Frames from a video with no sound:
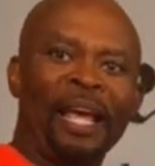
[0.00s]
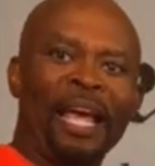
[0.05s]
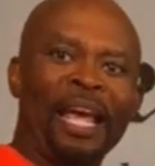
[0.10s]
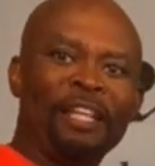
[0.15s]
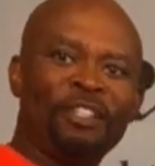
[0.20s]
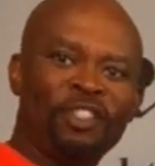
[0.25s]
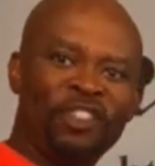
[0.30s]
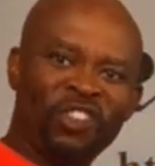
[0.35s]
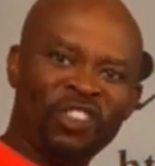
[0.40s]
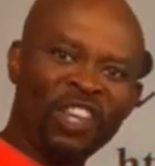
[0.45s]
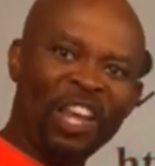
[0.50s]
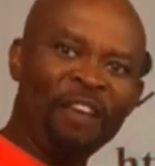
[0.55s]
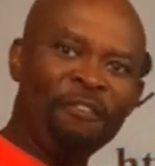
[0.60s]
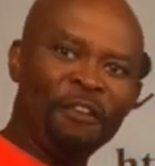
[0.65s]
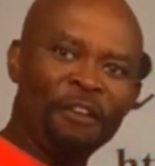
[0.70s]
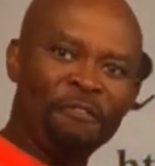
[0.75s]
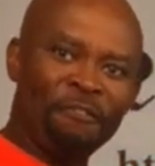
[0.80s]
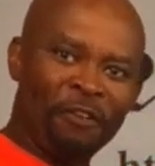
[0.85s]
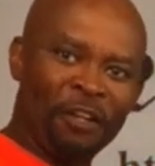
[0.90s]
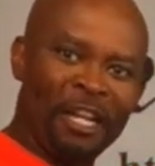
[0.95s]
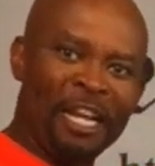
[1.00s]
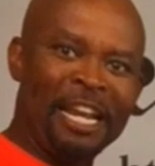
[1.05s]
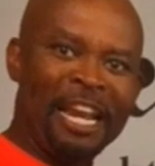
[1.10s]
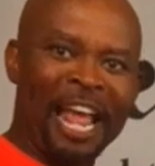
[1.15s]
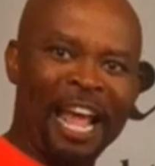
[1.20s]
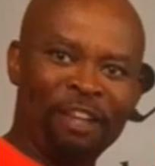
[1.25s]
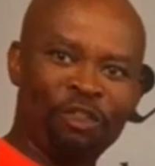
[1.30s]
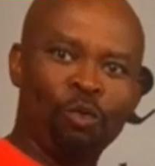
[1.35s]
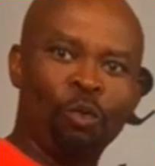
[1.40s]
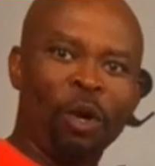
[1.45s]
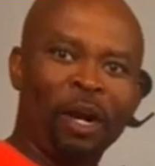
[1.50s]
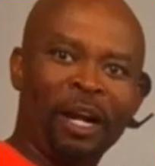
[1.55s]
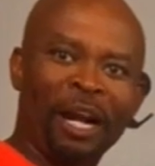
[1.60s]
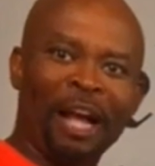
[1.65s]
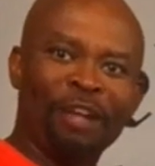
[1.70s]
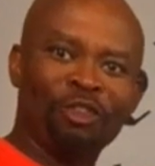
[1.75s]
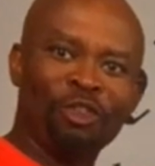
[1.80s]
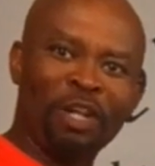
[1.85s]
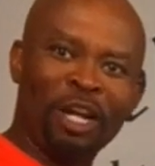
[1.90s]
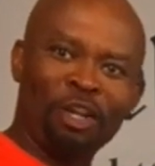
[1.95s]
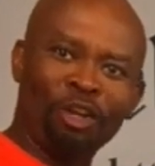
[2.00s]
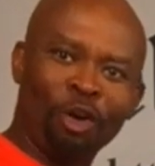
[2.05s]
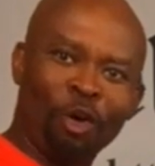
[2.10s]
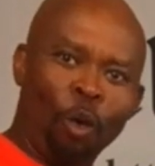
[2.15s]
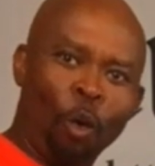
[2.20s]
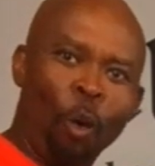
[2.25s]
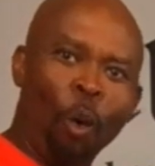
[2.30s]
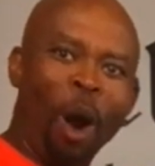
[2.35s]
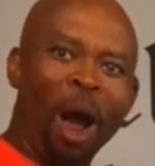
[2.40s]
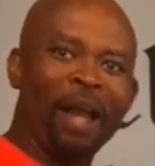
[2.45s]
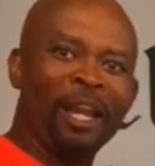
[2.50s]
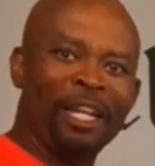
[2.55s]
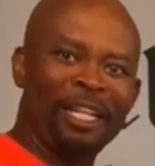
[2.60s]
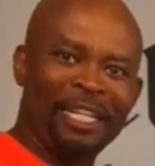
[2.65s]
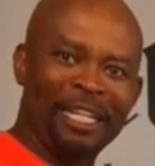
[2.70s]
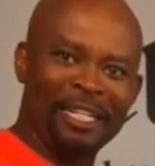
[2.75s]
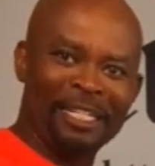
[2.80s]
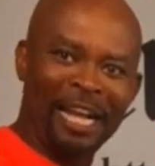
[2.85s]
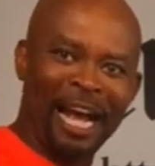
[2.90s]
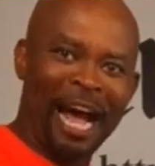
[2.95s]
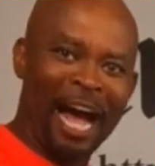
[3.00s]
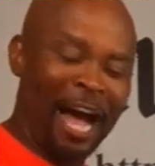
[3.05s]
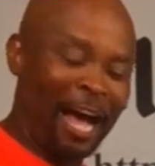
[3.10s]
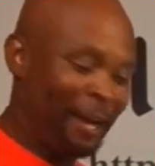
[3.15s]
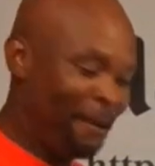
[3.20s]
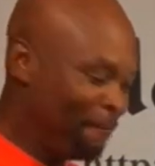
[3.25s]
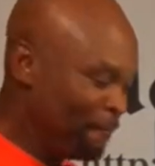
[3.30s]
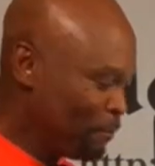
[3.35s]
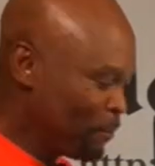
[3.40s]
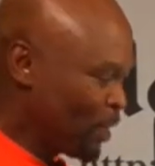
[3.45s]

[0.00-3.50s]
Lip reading: and save it for the next workout so that your quality is high.